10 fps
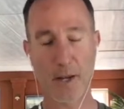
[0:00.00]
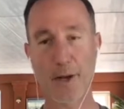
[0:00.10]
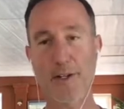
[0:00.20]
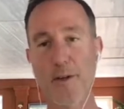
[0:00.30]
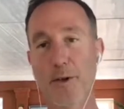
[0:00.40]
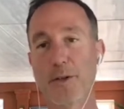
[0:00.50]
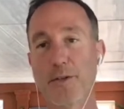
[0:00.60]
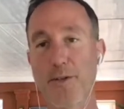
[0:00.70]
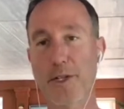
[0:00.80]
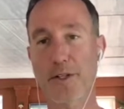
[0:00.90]
We each have our own
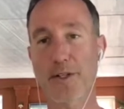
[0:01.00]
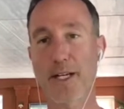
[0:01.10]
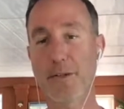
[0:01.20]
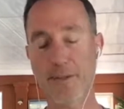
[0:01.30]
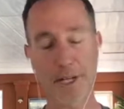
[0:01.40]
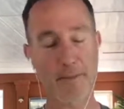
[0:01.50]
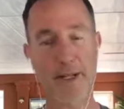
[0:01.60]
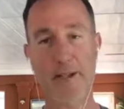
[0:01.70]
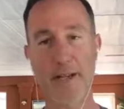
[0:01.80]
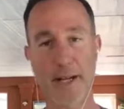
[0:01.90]
little function. I do
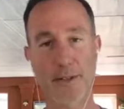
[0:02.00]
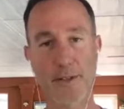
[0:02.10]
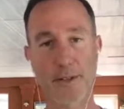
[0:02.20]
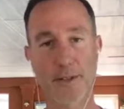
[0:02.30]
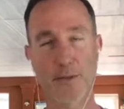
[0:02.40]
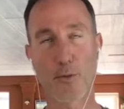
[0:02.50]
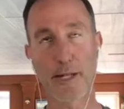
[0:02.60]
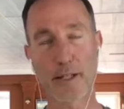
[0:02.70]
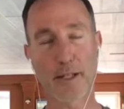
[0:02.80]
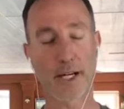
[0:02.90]
fundamental analysis
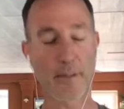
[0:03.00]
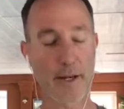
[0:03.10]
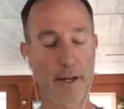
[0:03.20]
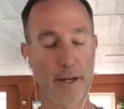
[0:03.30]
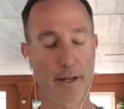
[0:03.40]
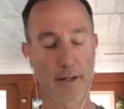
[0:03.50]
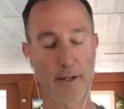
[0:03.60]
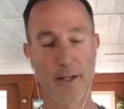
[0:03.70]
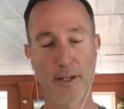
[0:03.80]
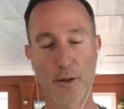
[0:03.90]
weekly, I might add,
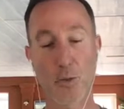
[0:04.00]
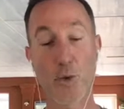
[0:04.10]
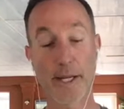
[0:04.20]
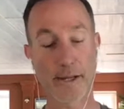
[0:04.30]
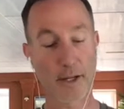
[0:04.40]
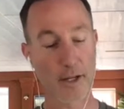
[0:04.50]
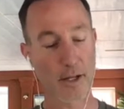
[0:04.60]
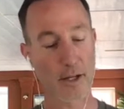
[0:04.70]
week.